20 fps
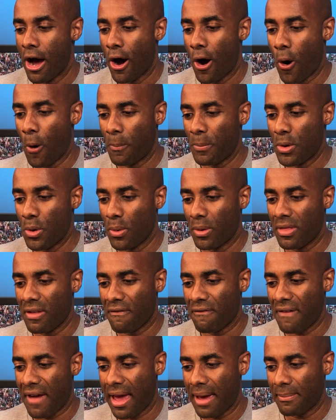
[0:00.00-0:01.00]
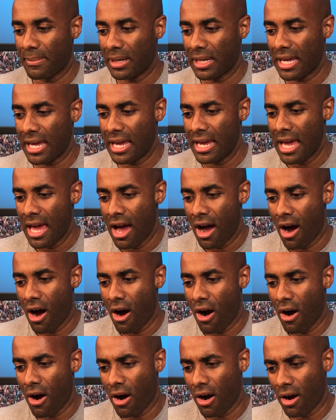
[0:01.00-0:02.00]
hope you and the family
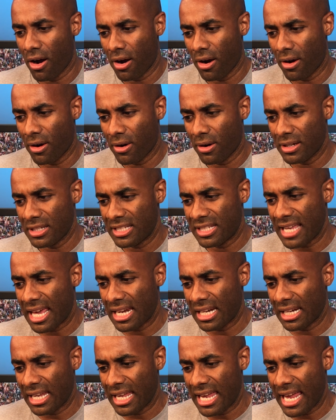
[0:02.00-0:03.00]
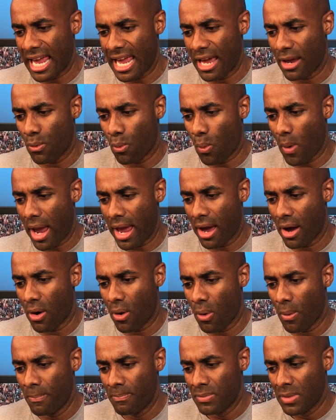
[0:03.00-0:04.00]
are settling in
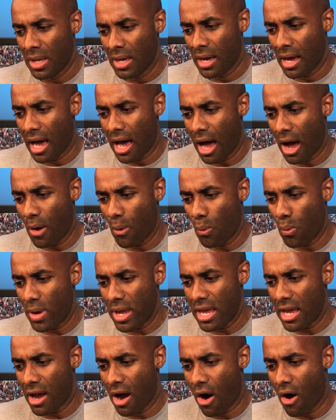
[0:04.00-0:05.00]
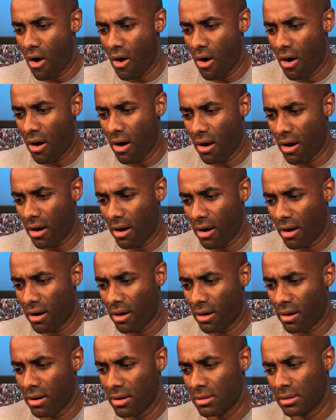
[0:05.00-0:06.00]
well. We
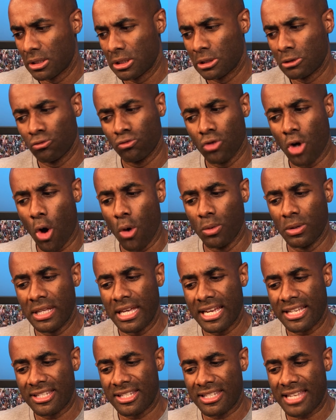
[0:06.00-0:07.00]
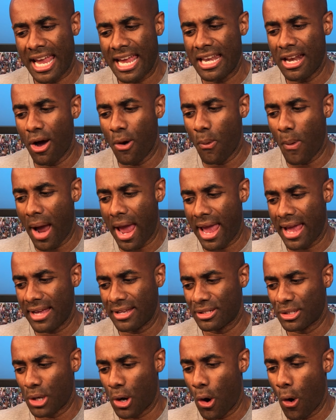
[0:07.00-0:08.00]
are only a state away,
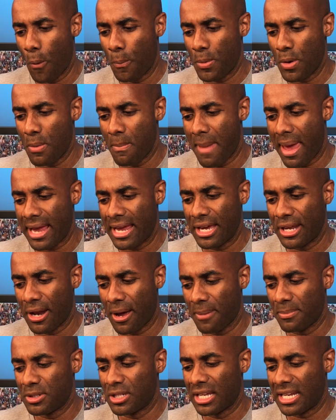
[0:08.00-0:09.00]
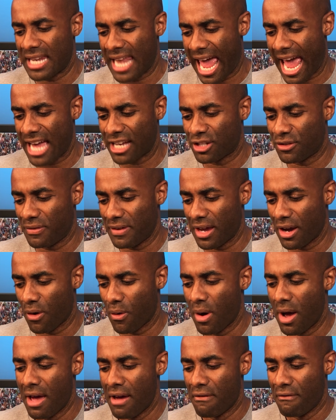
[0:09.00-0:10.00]
so hope you make it up to
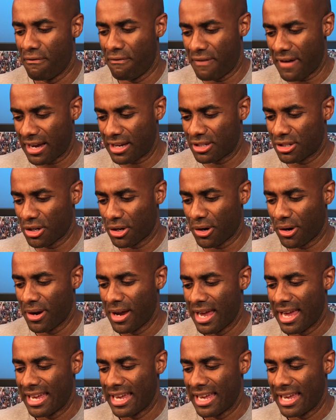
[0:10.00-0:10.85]
Nashville. Victor,